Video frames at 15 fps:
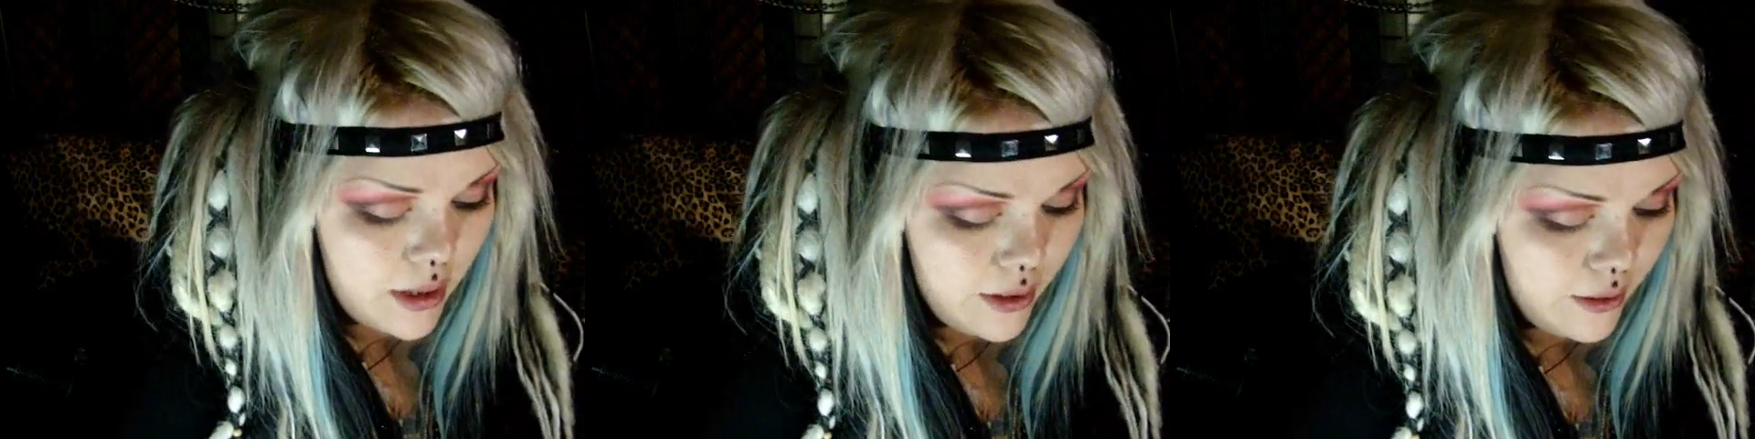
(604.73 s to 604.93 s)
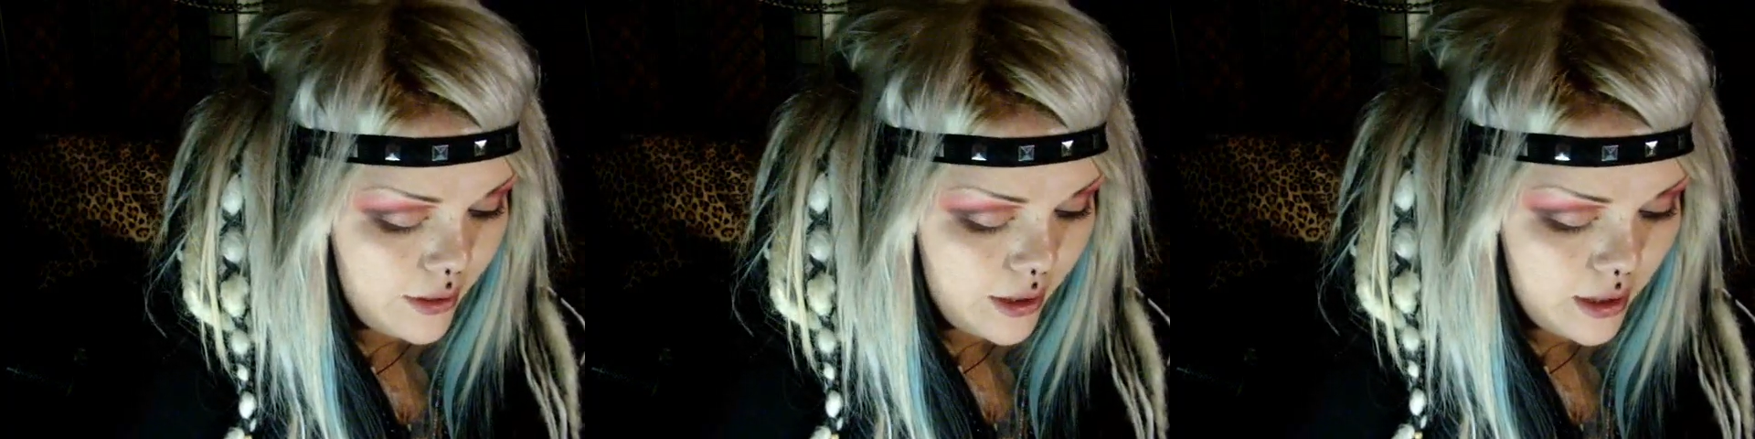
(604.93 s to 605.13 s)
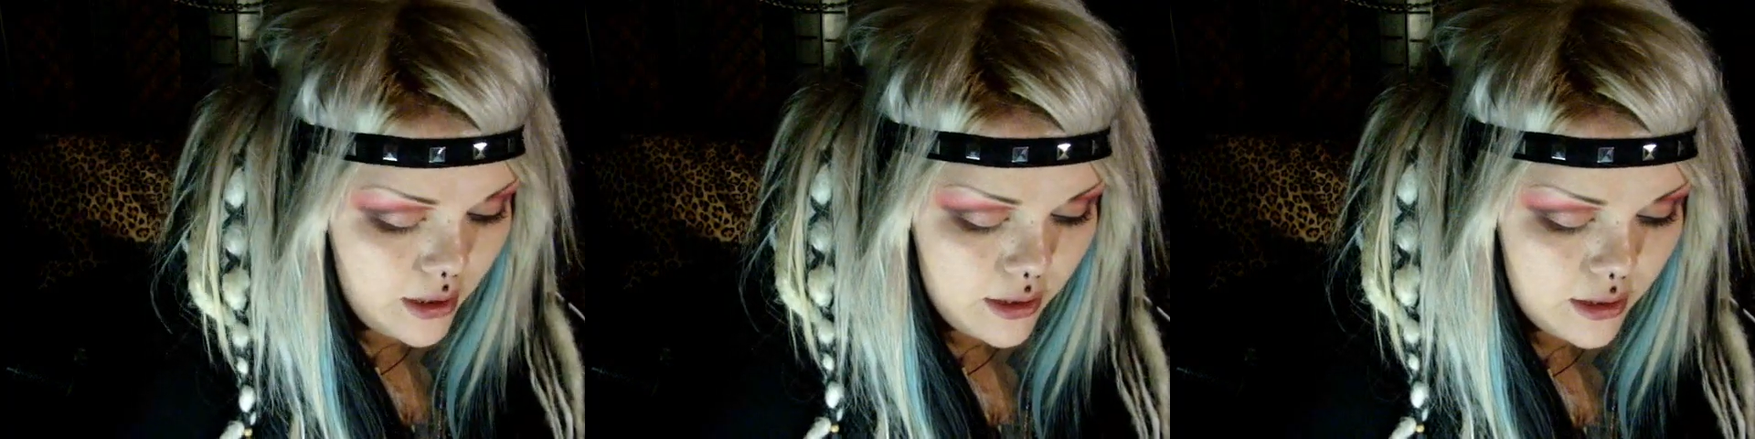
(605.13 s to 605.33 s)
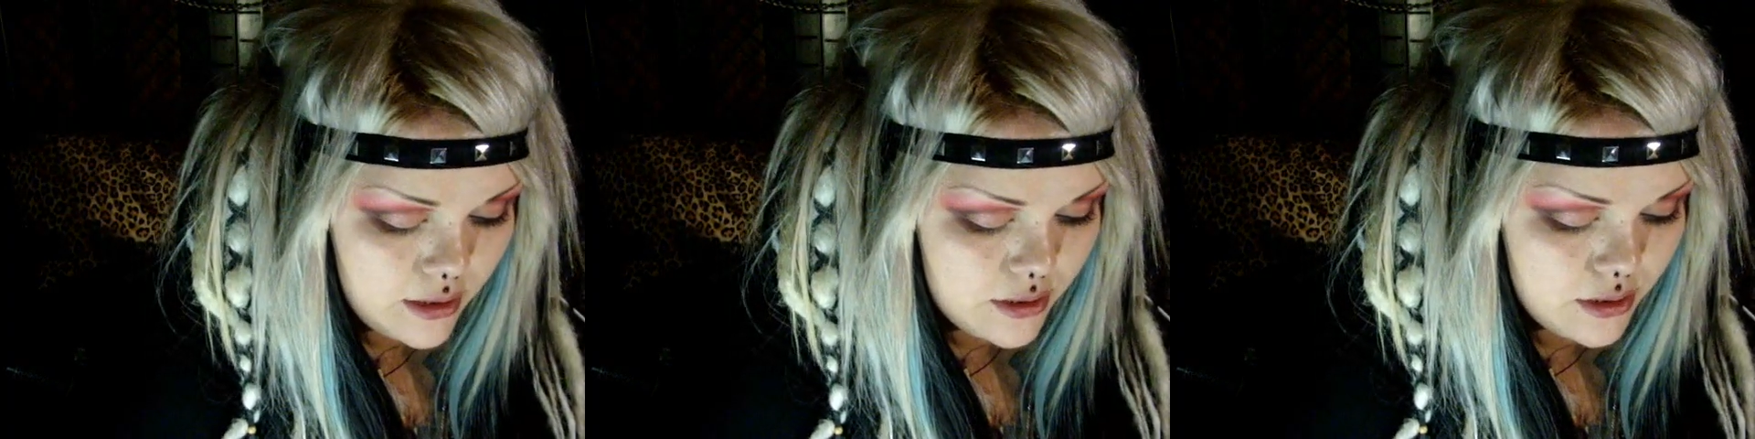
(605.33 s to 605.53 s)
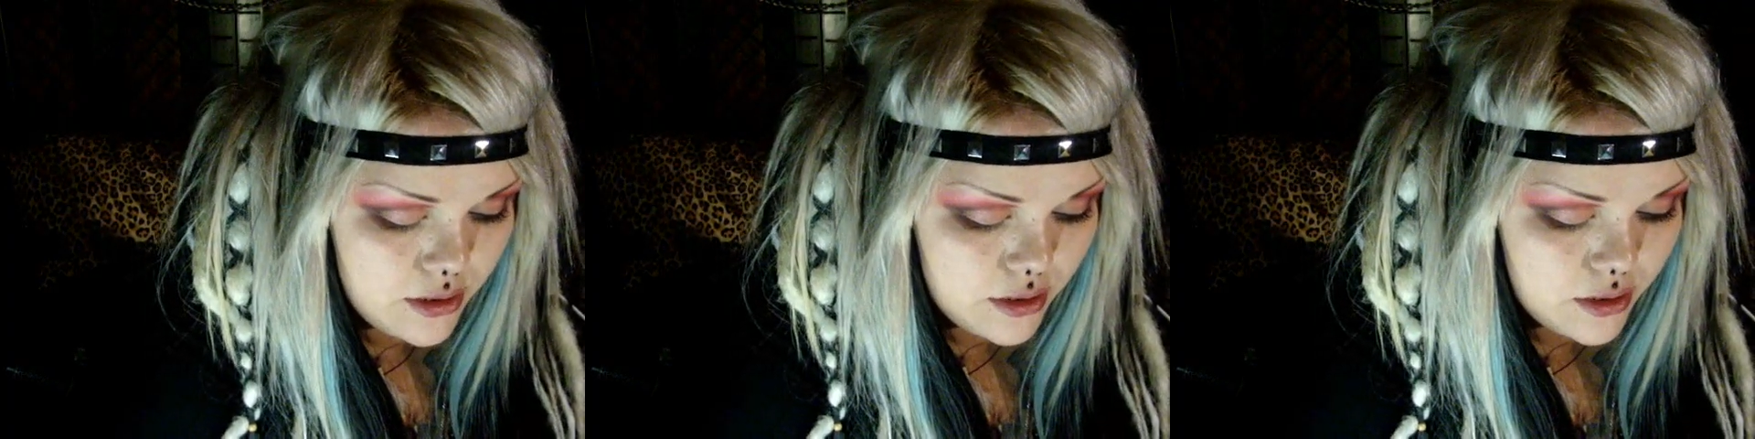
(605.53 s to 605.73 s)
area
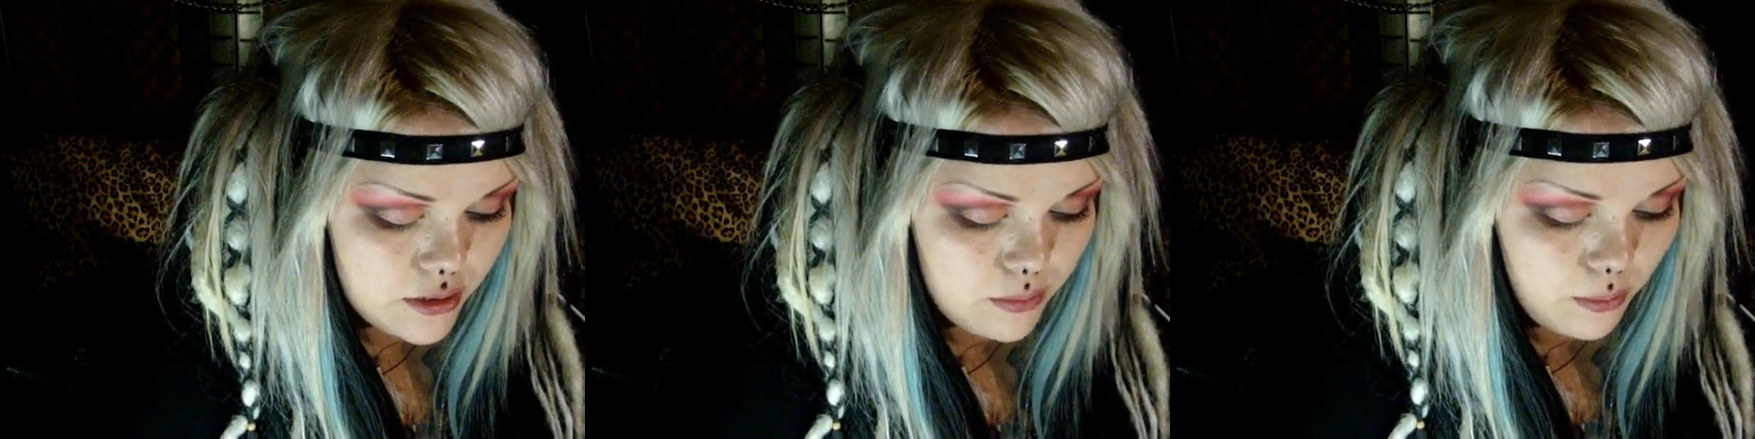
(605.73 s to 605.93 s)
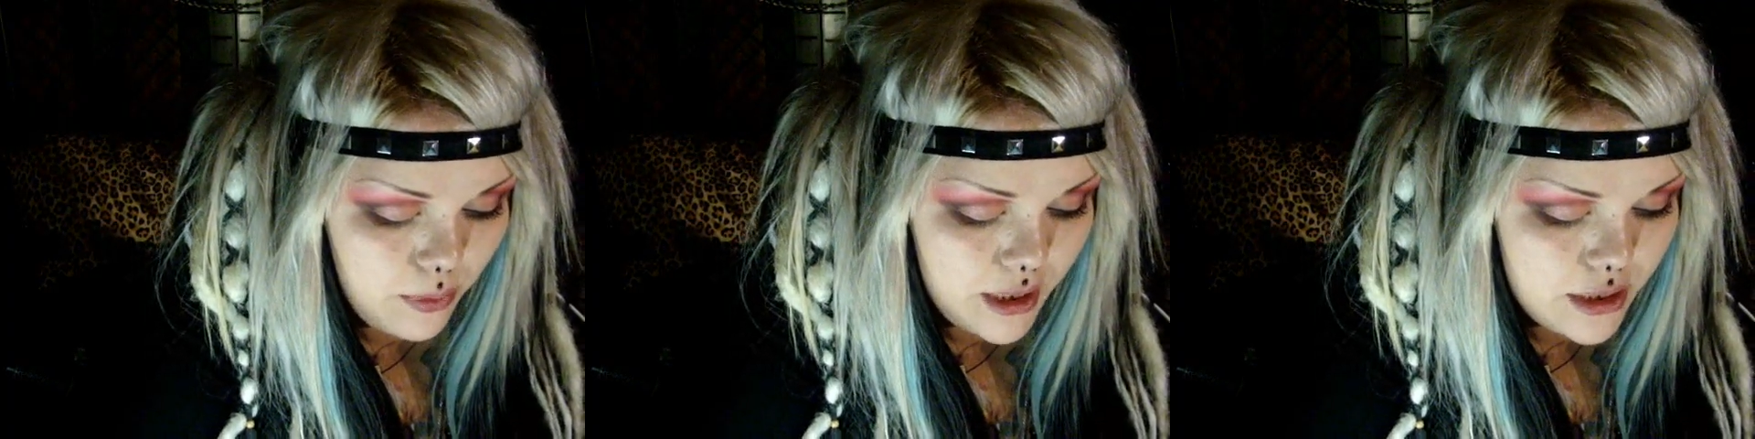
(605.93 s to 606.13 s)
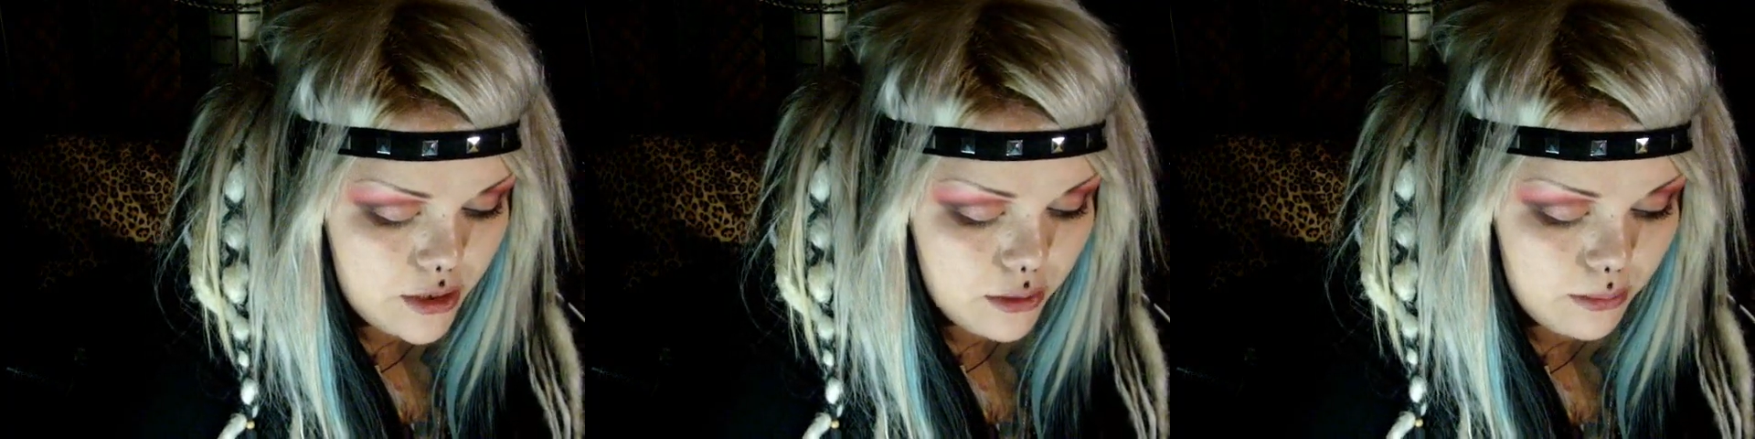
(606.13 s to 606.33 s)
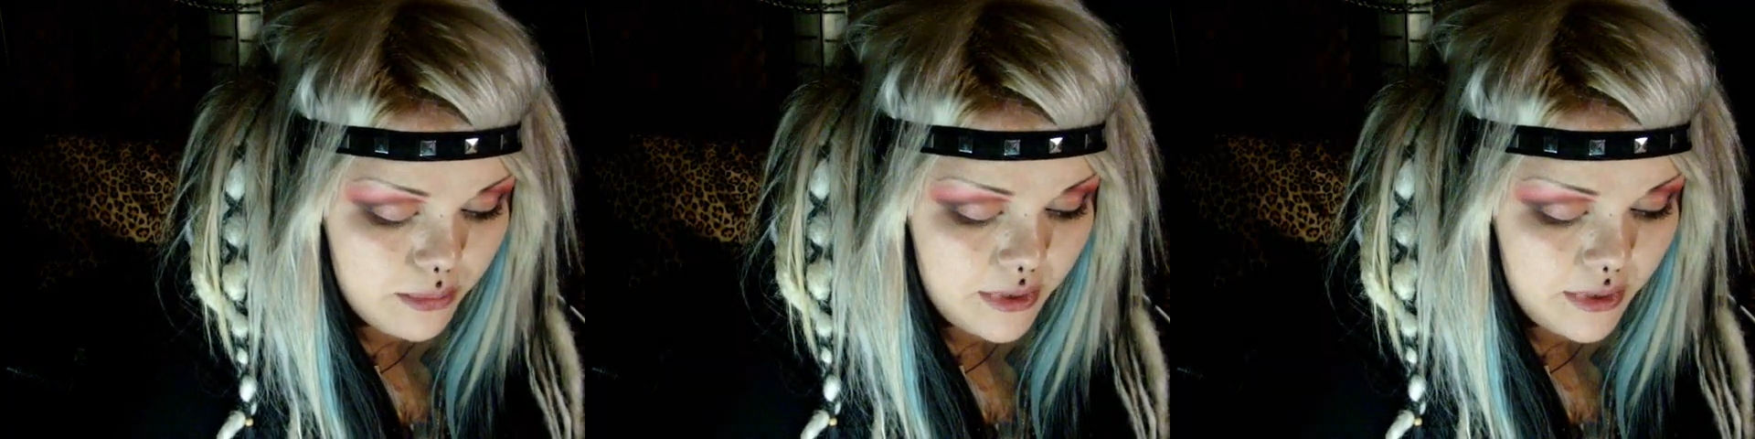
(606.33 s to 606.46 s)
is just way too